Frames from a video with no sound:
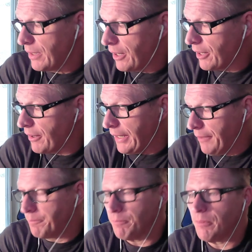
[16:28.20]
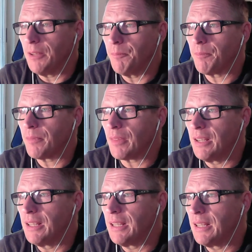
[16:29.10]
All right, well,
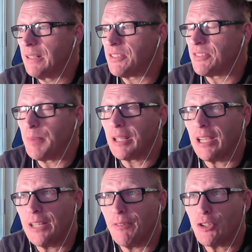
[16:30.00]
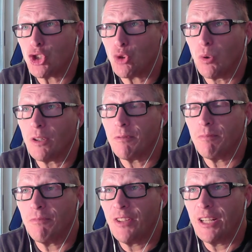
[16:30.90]
this has been kind of a
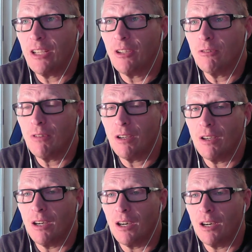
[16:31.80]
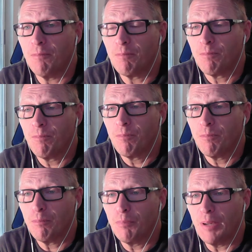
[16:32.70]
short video, uh,
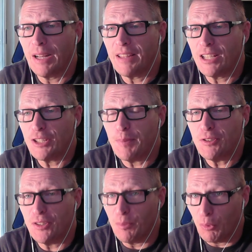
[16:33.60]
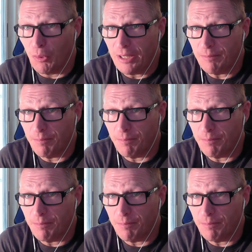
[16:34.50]
but I think it's been to the point.